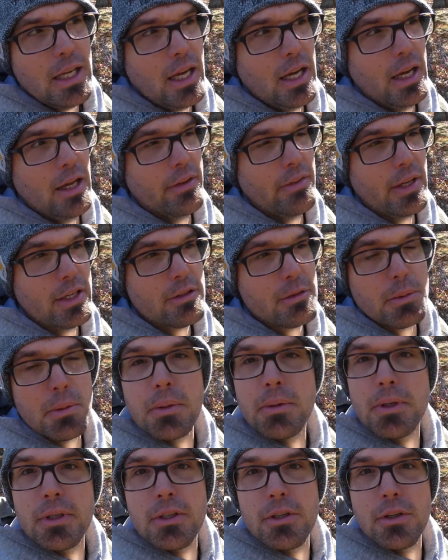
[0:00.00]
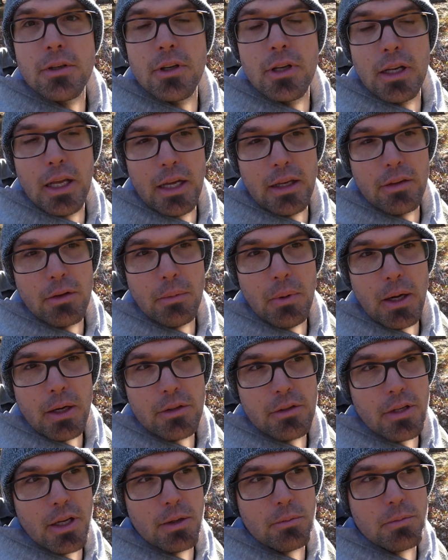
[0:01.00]
And that's what we're going to do today. The
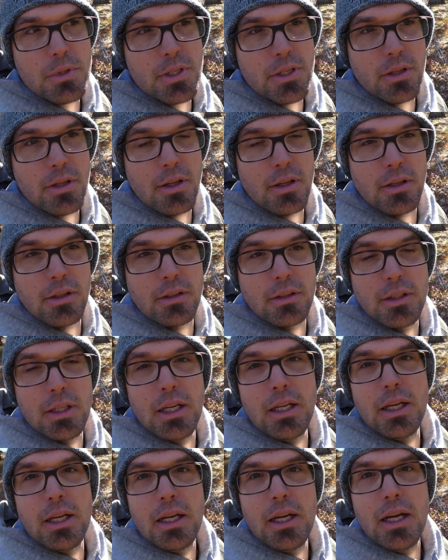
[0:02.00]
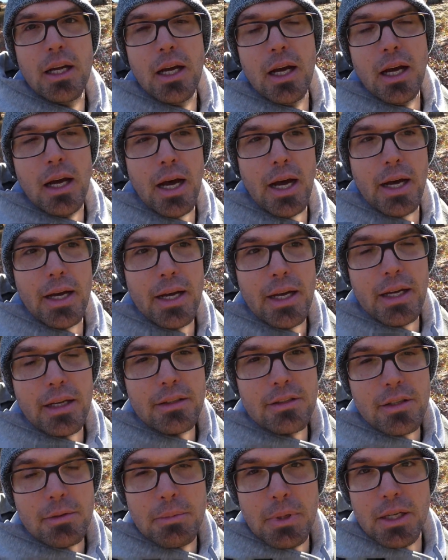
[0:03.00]
water temp's in the high
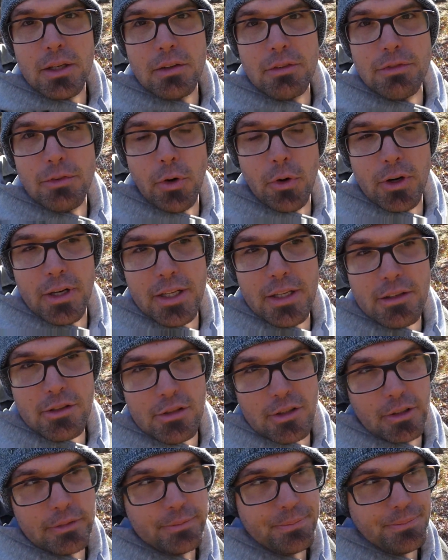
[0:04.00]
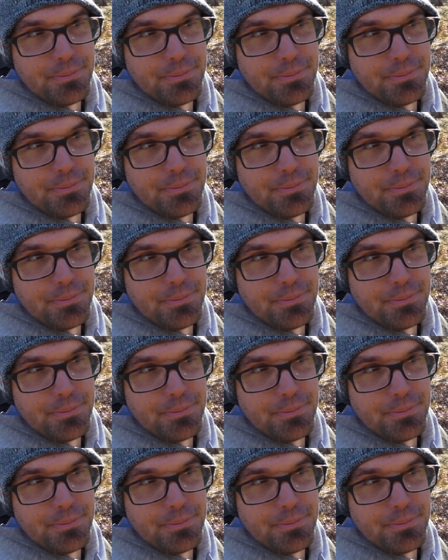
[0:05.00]
to middle 40s,